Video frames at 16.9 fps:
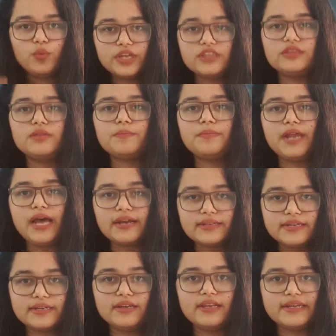with
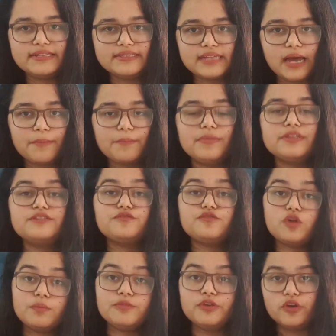practical
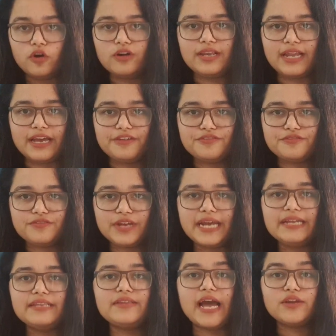examples from your life,
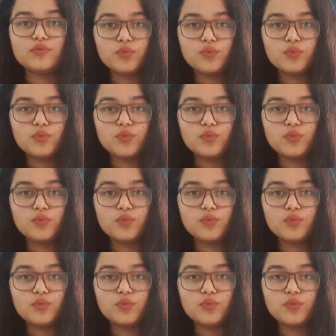right?